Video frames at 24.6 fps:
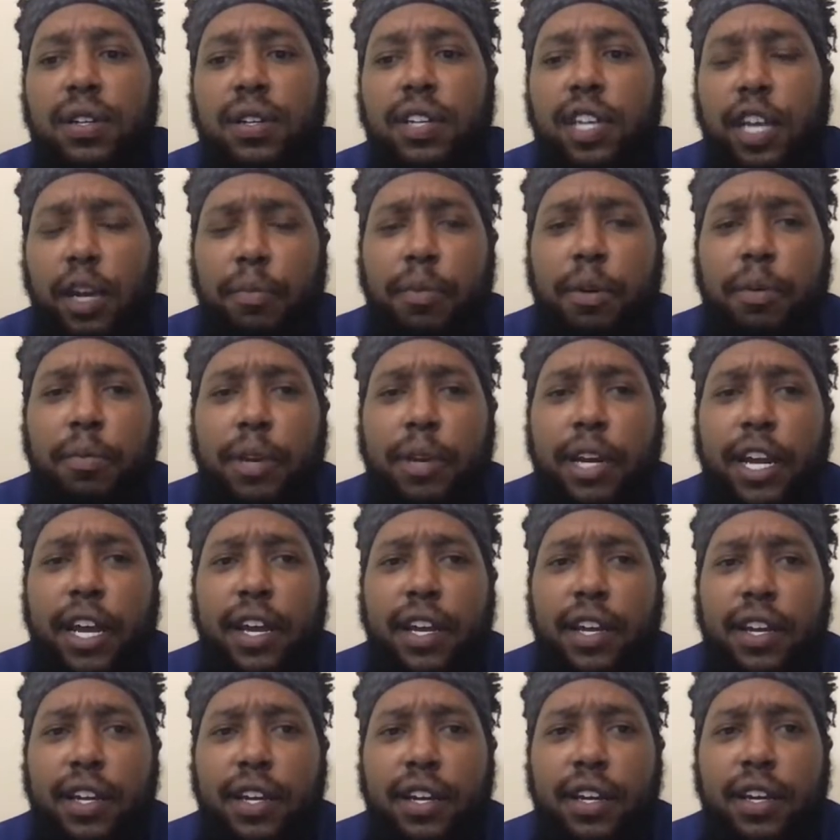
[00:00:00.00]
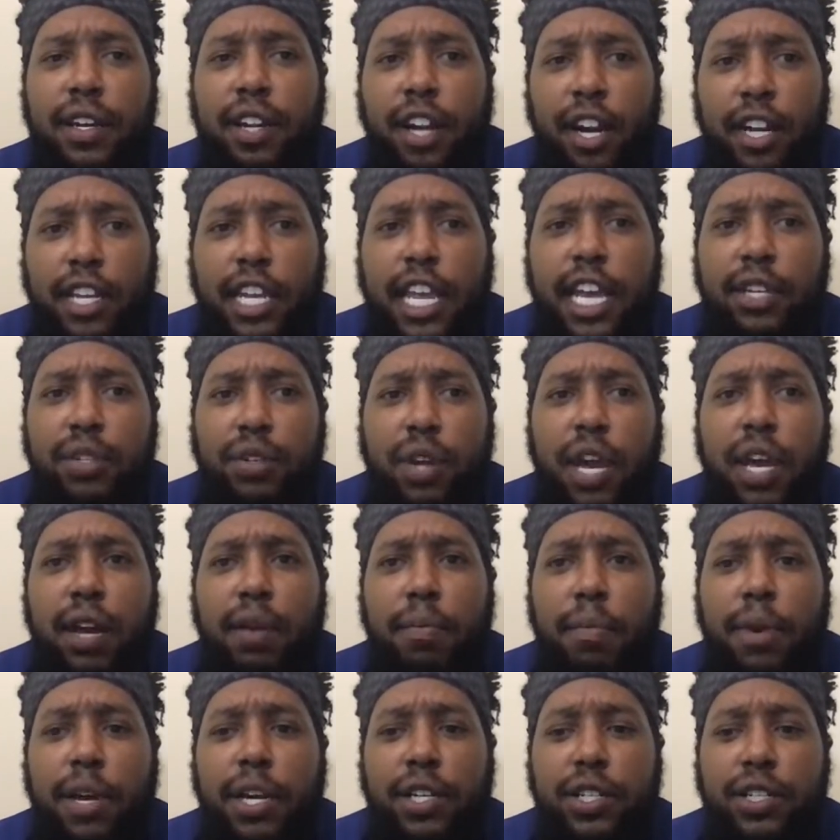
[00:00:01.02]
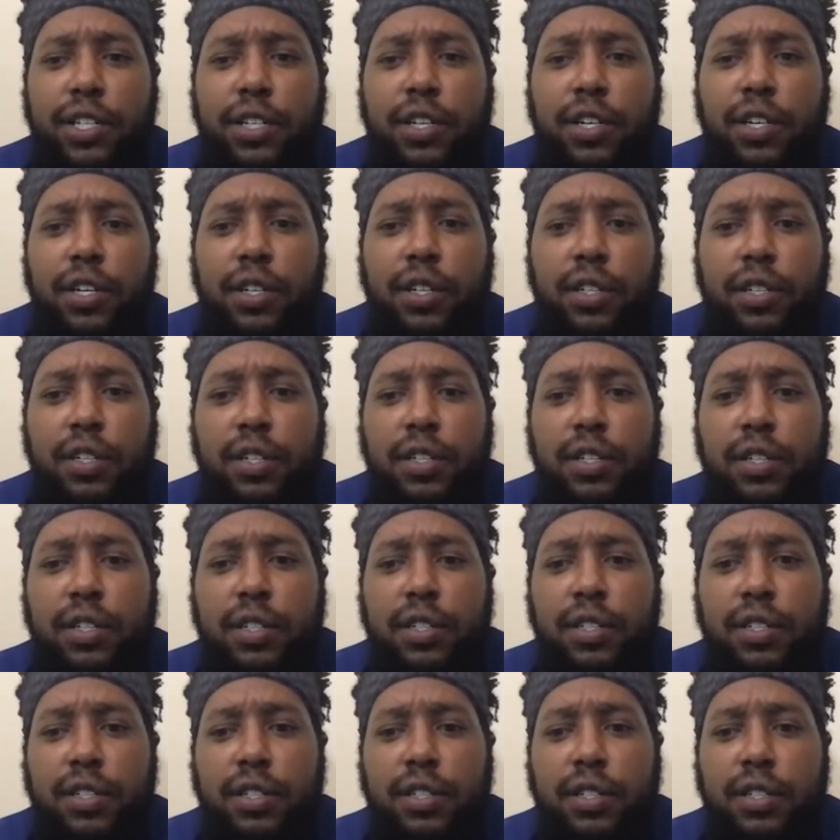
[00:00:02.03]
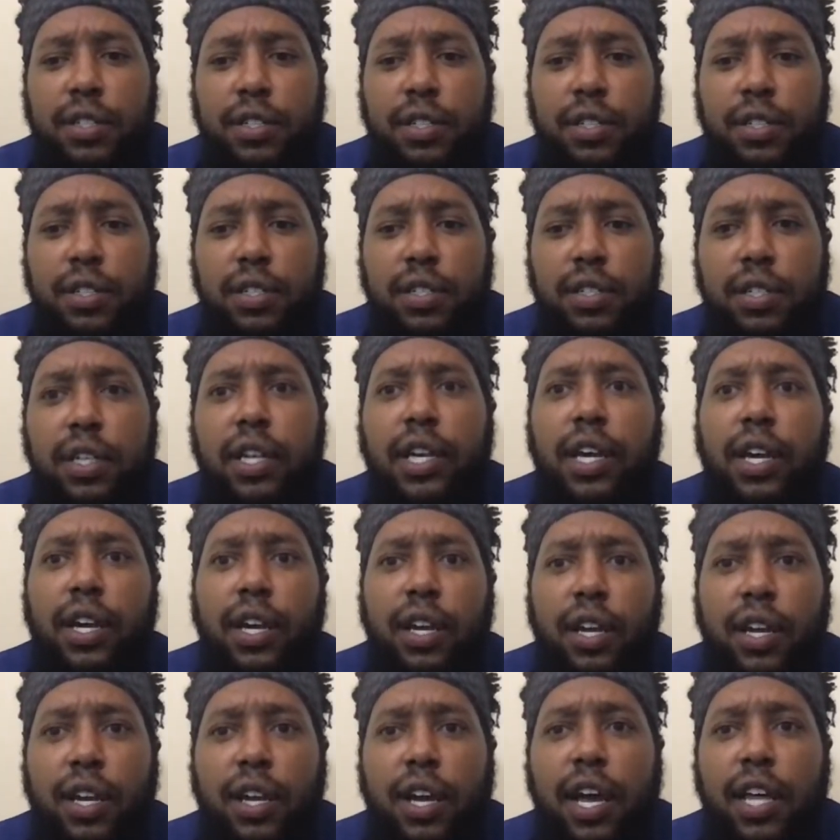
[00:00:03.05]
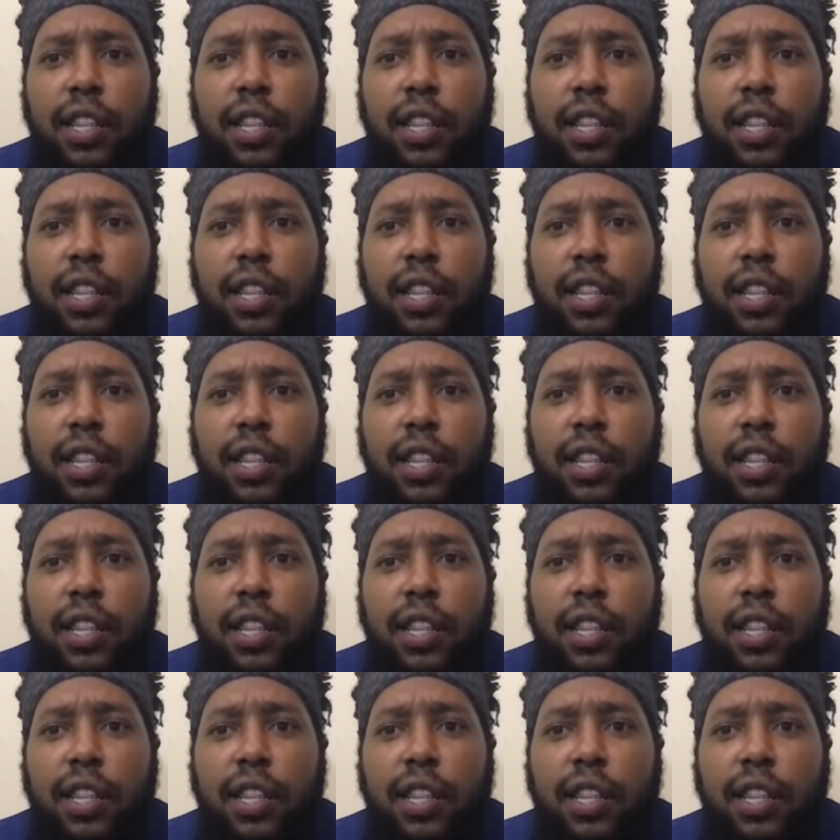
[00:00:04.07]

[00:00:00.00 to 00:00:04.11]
Y'all remember that? That's what I had to make sure. Yeah, I